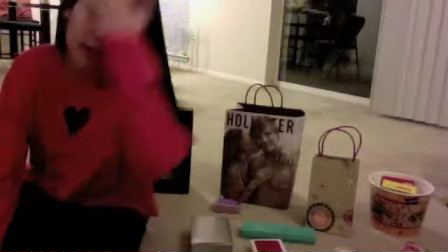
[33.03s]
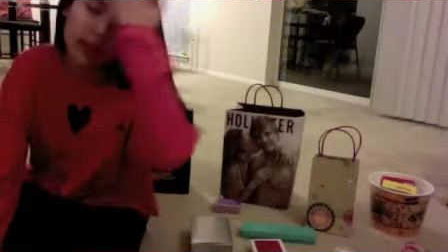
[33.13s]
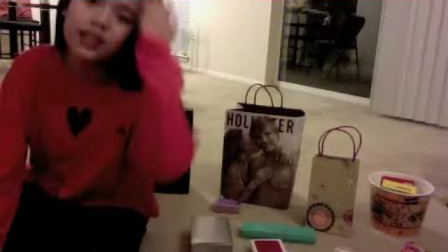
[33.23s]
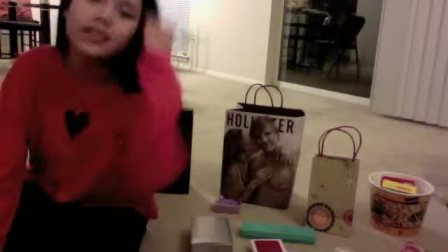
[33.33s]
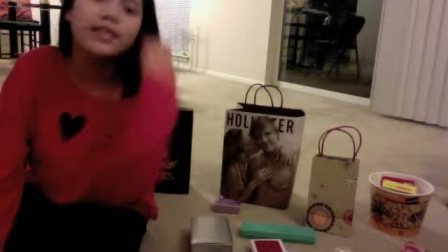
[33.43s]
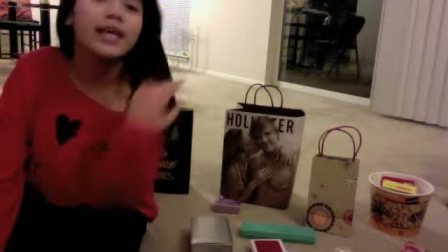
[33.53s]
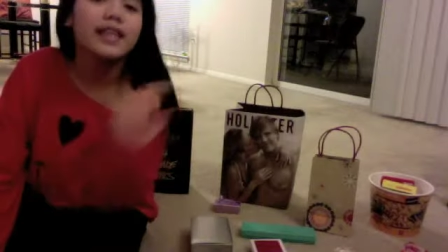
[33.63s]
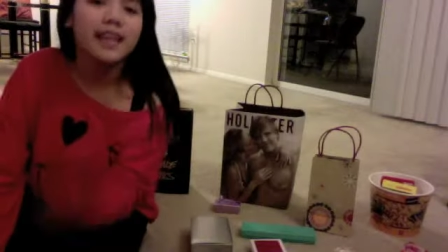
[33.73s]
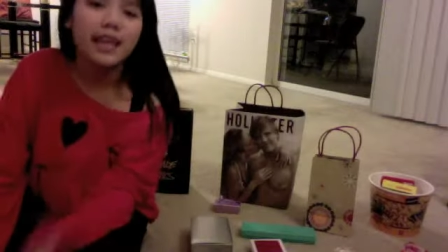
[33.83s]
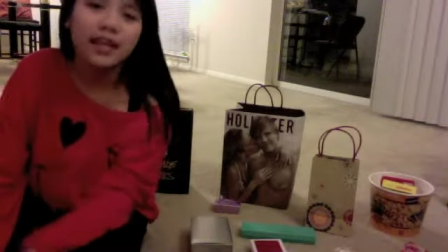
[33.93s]
gonna
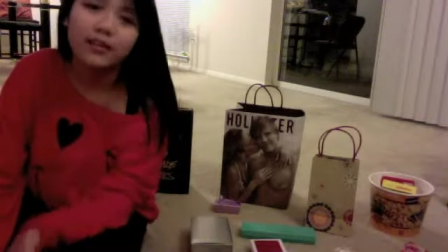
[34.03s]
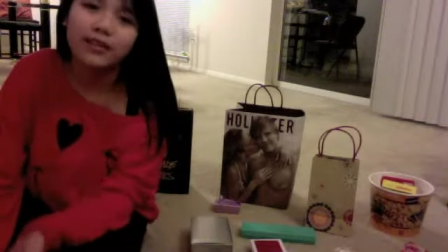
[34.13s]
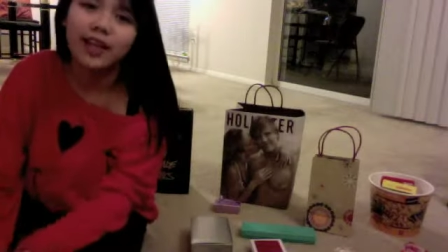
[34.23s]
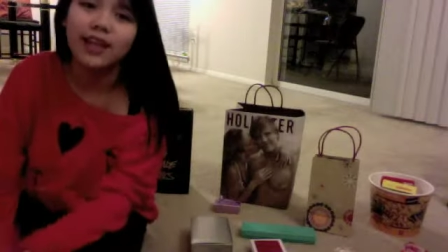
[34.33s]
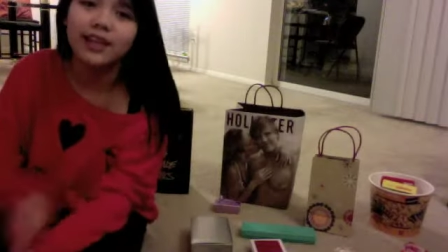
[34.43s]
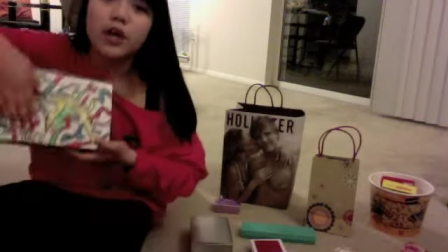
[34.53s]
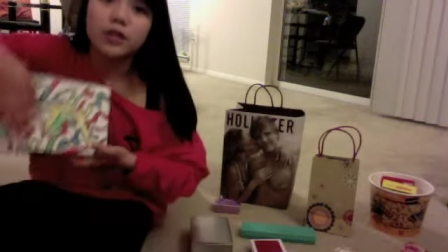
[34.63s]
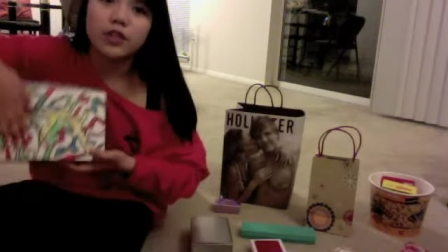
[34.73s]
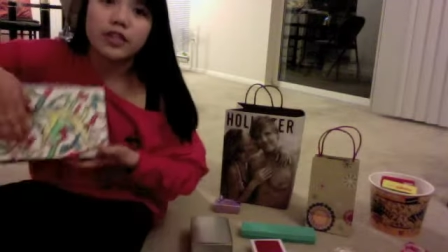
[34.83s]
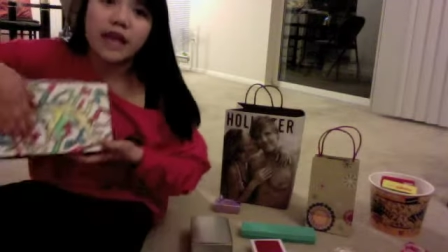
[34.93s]
say thank you a lot,
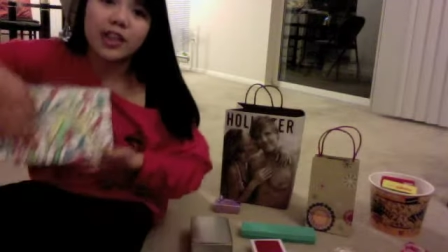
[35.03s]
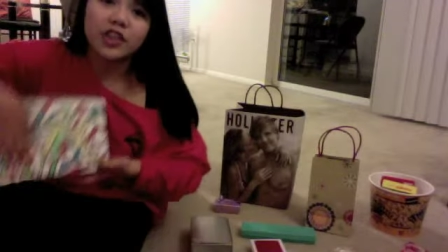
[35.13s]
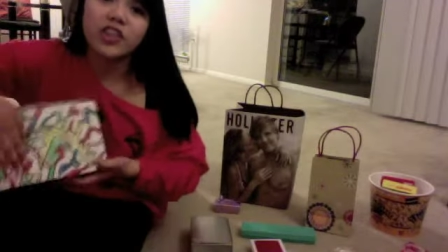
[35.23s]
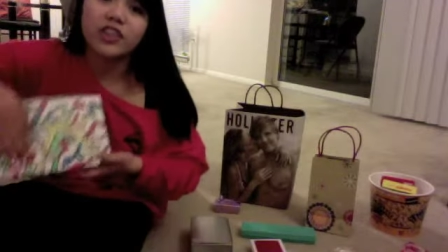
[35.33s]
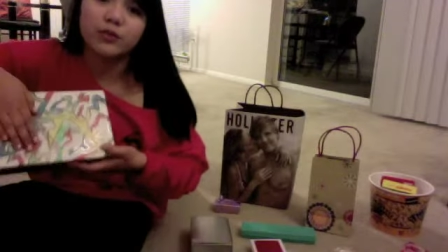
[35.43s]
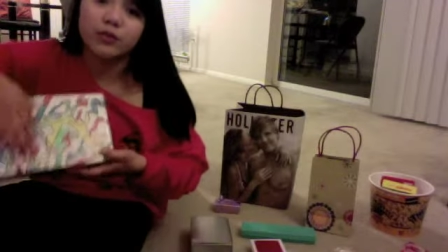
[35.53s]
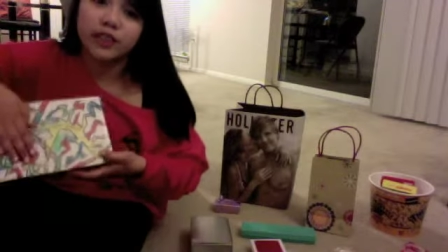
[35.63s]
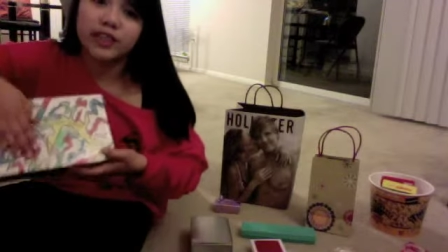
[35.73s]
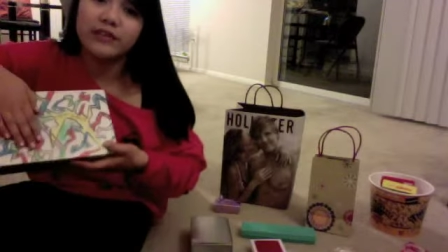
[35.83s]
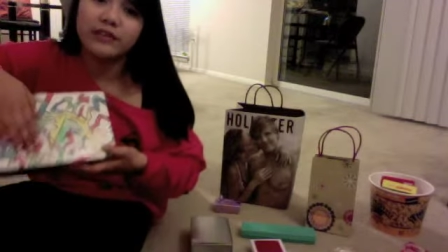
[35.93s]
which is actually
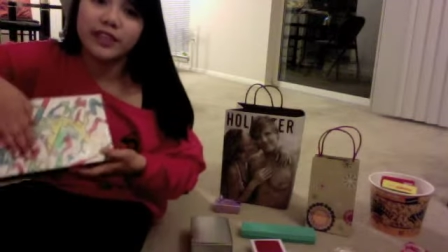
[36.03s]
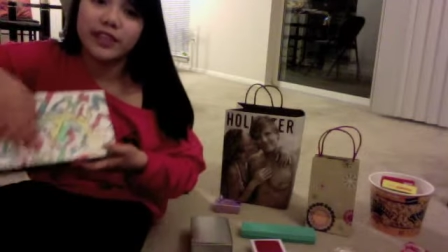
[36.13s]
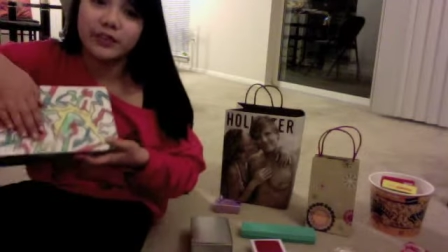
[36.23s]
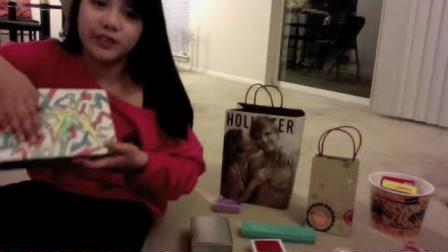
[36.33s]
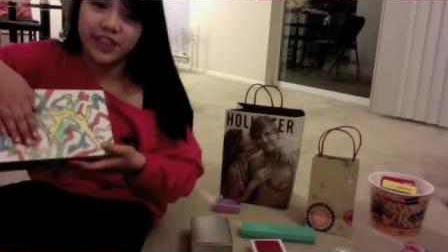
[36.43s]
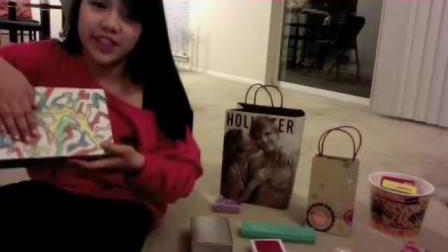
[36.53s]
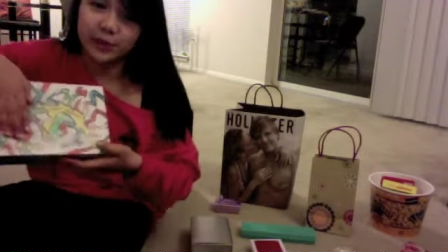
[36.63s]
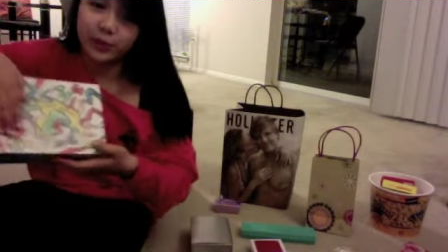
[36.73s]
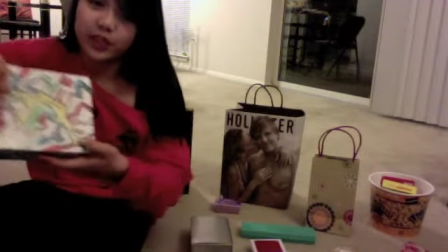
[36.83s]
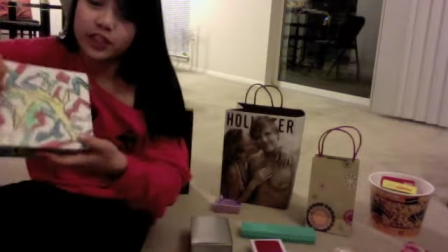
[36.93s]
really, really, really
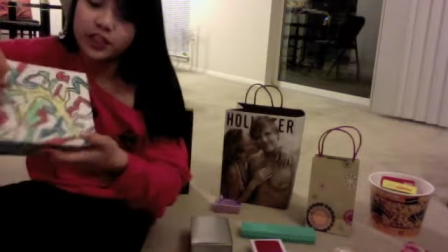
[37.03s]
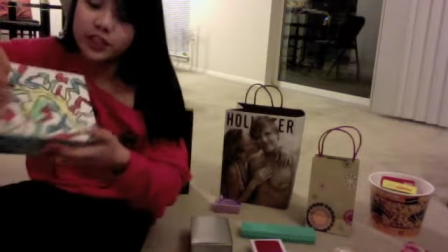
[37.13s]
cool. And she